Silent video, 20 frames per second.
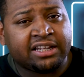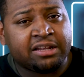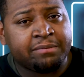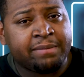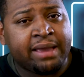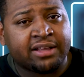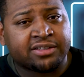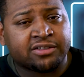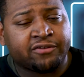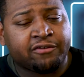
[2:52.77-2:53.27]
the
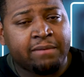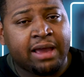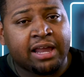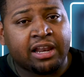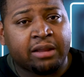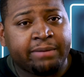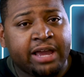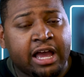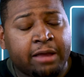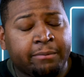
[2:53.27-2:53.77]
mantle from
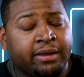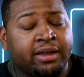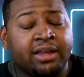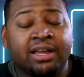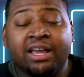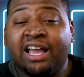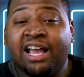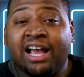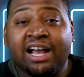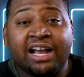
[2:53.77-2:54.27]
Alabama?
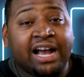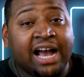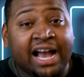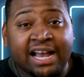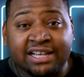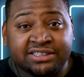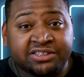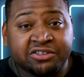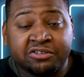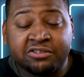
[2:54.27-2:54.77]
I
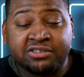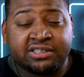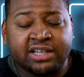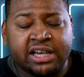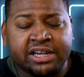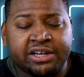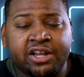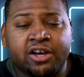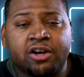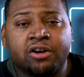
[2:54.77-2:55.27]
still
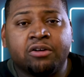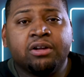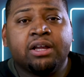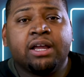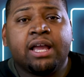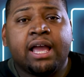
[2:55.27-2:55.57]
say no.